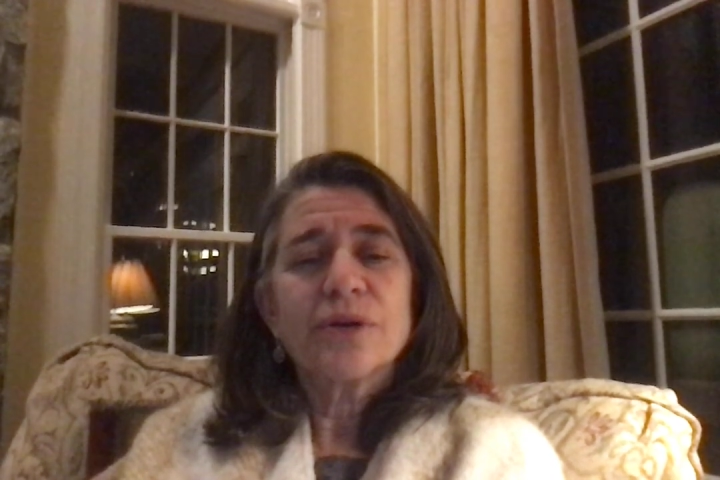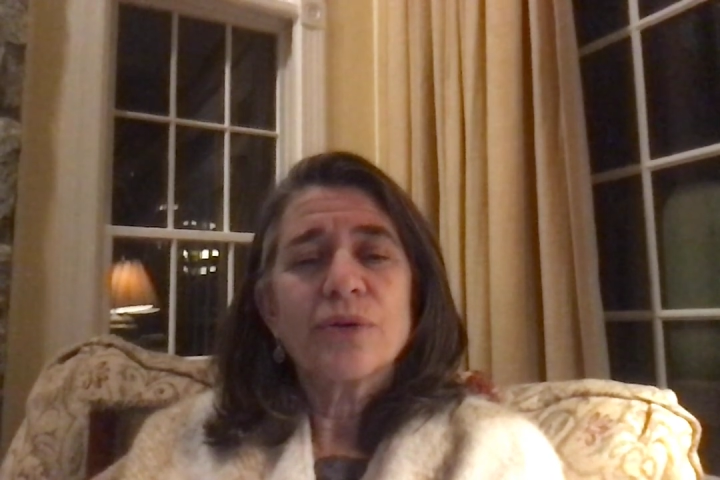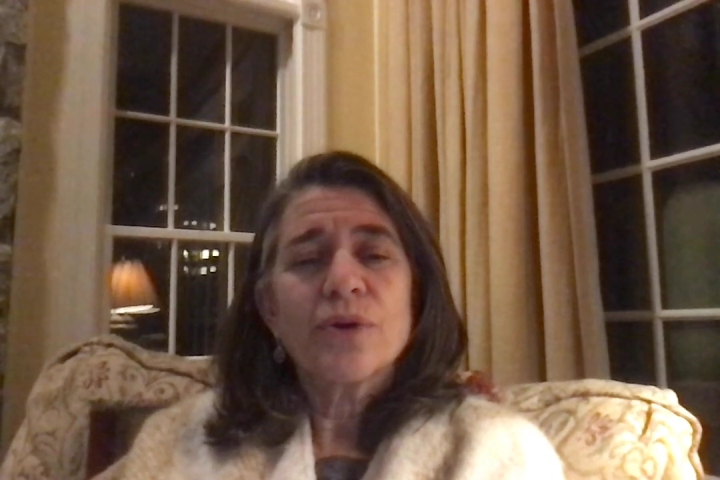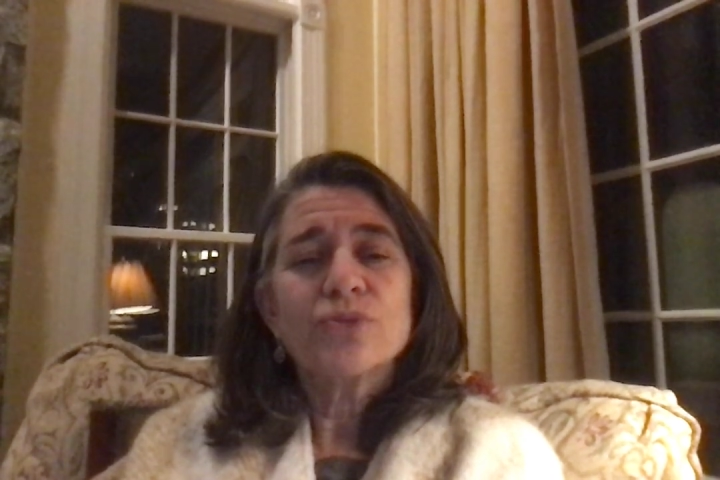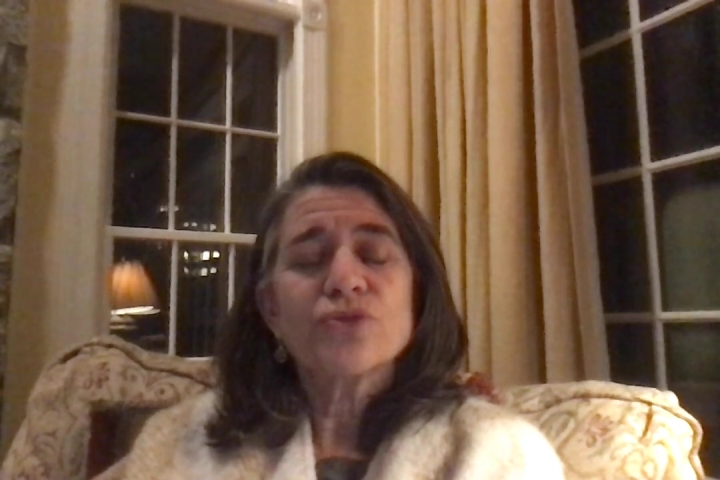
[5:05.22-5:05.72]

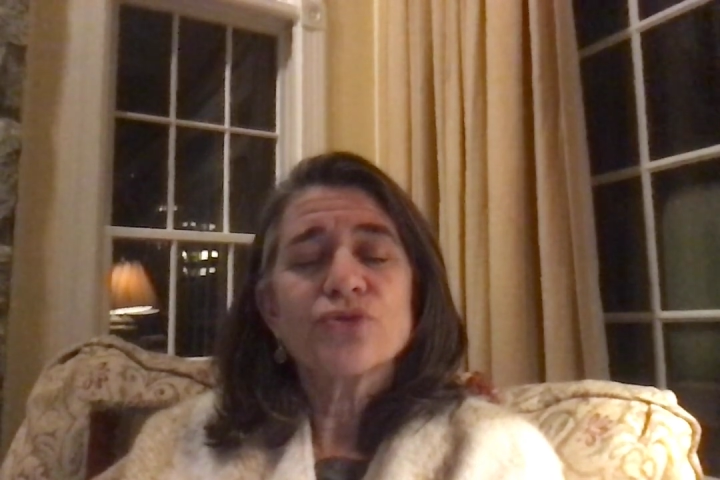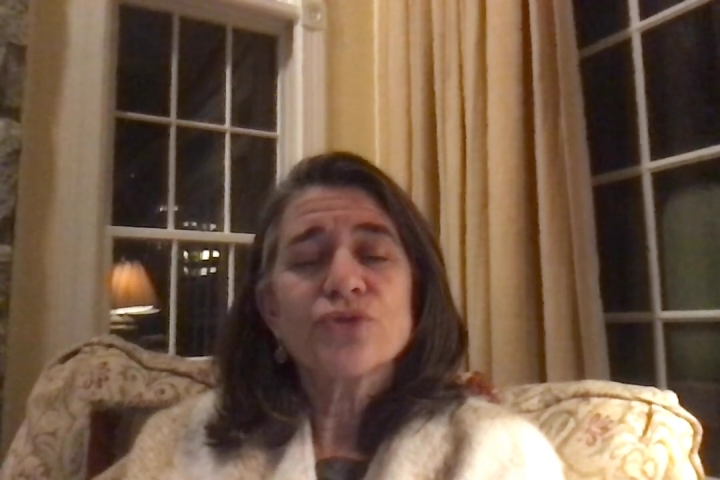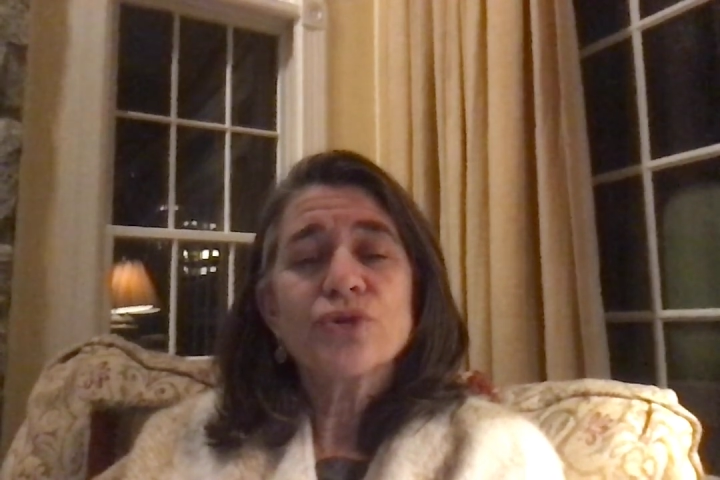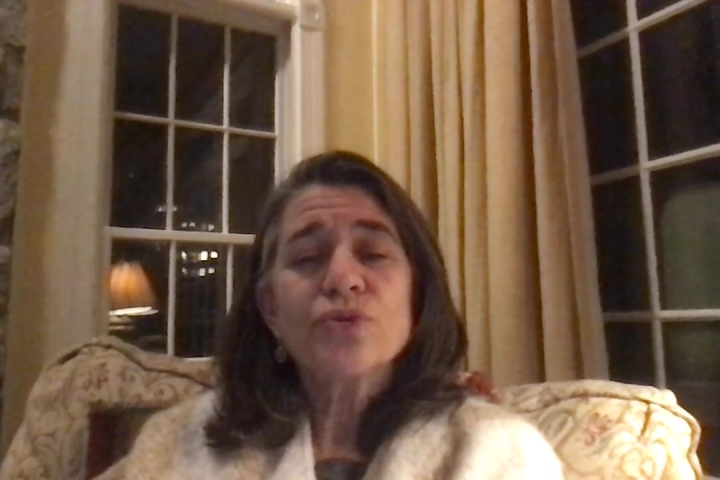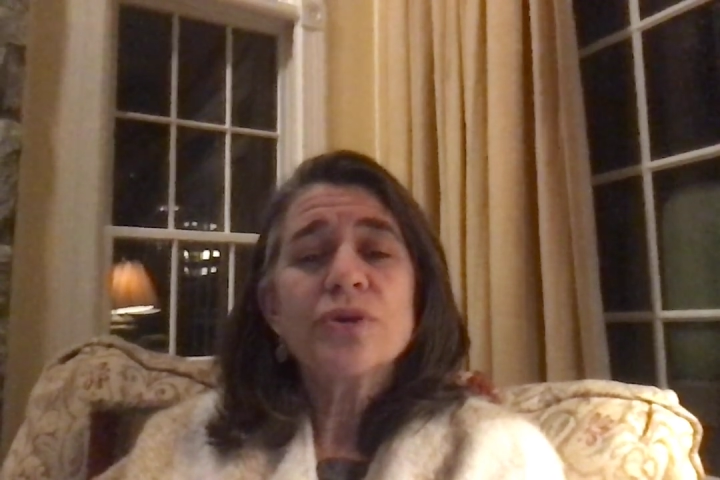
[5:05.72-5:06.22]
quote,
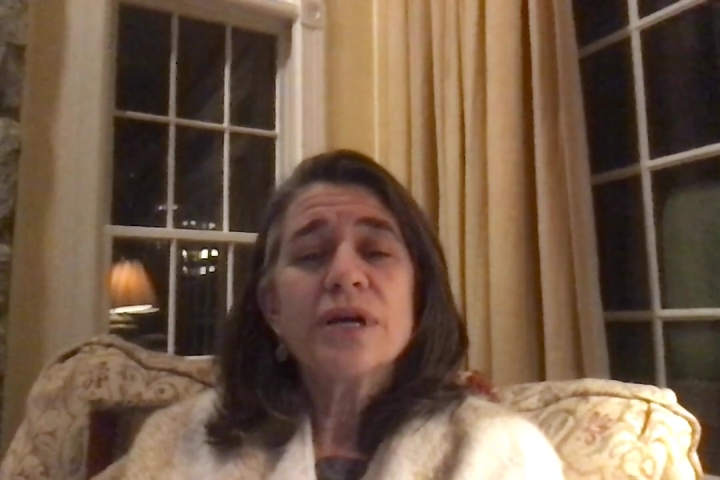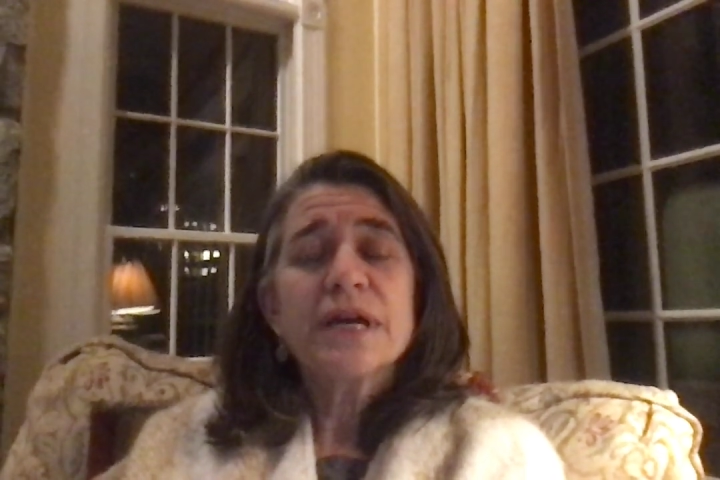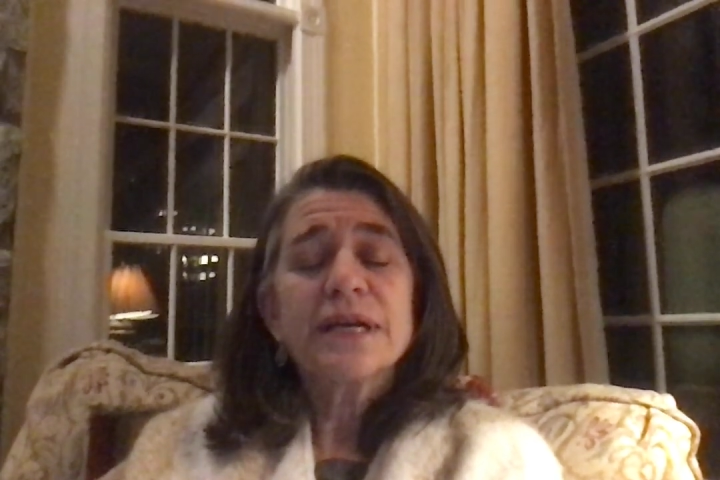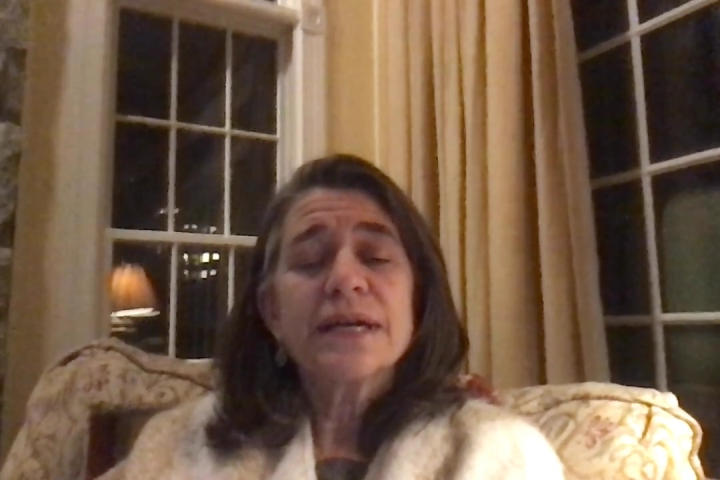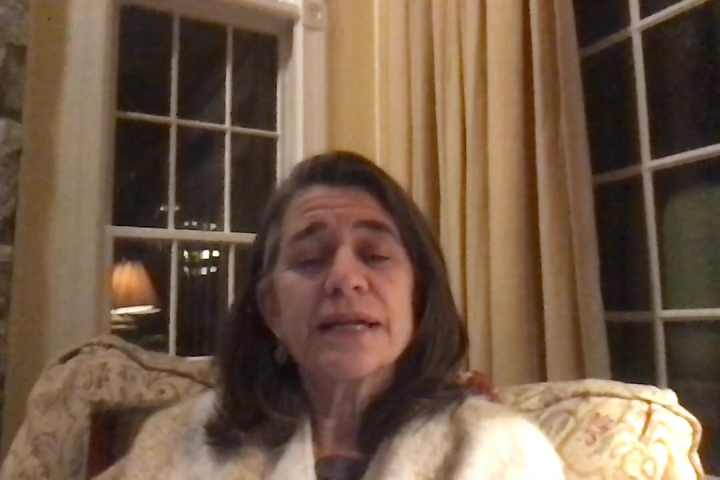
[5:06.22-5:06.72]
true
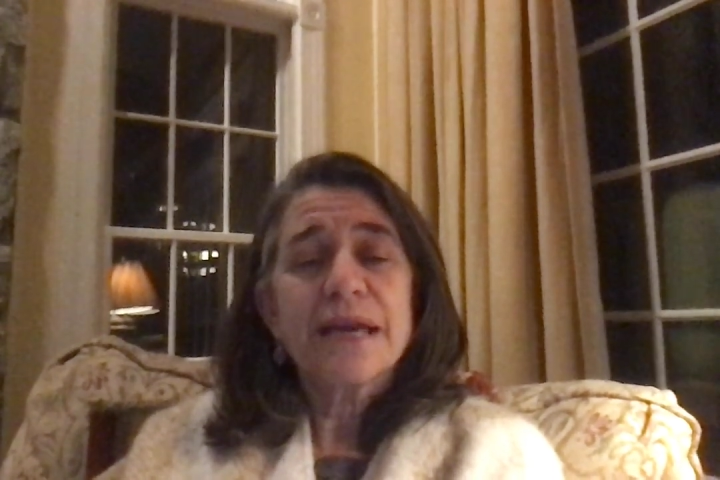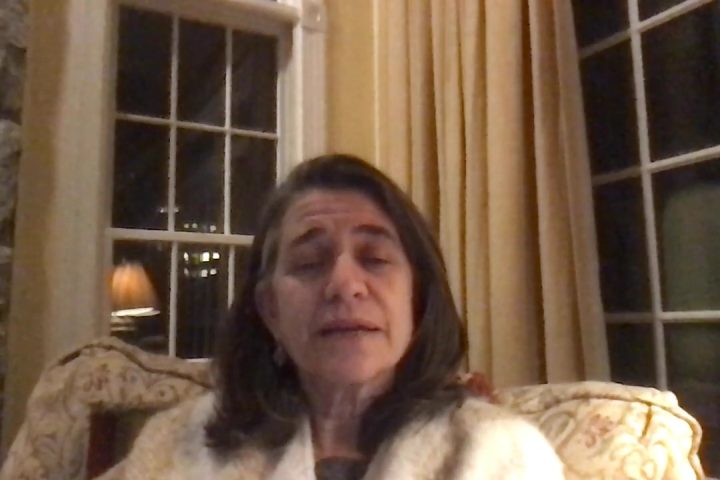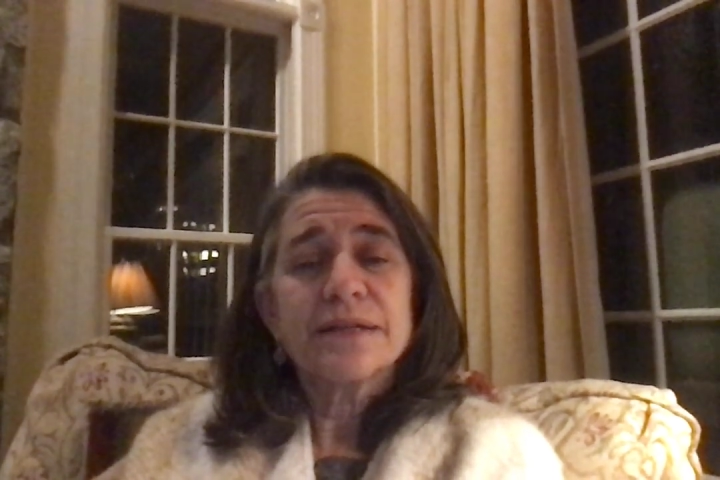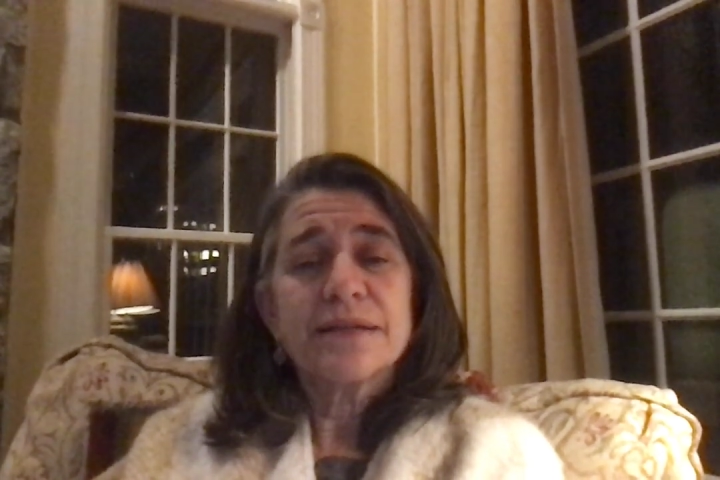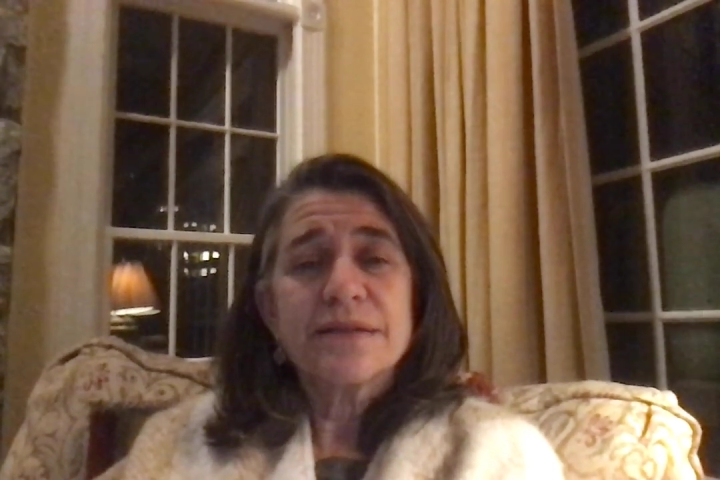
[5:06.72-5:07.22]

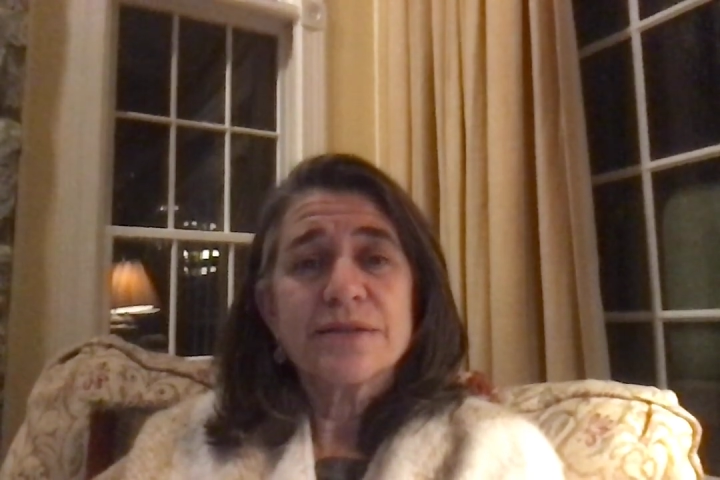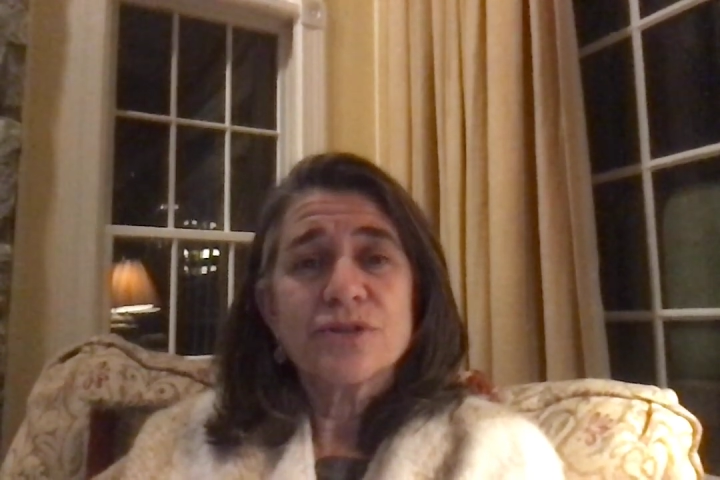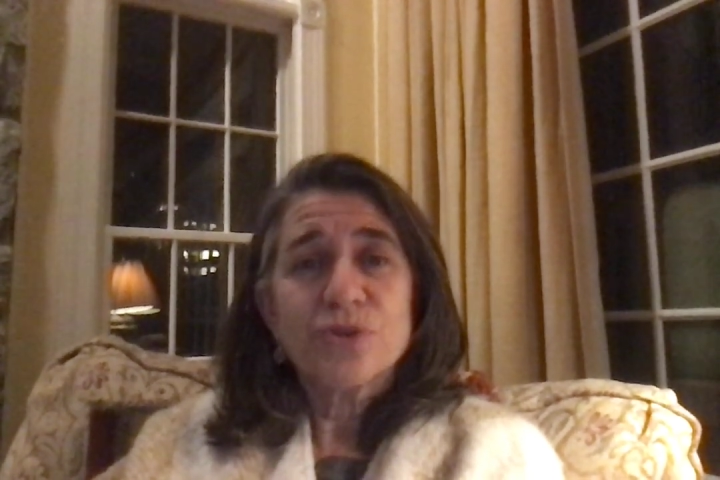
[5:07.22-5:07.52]
connectedness